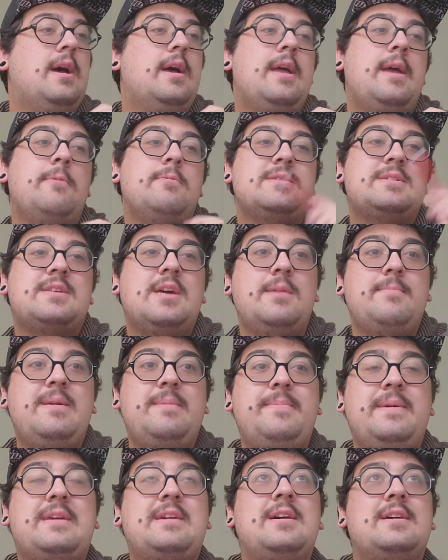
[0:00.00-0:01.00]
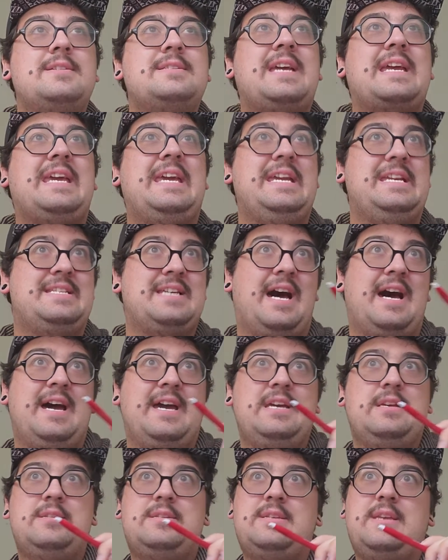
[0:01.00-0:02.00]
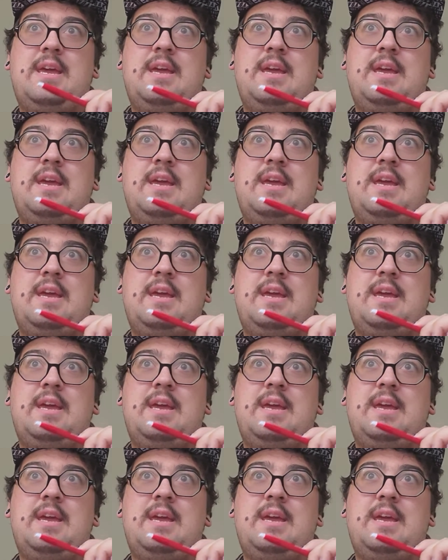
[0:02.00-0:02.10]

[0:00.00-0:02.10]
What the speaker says: It was gonna be because like he dies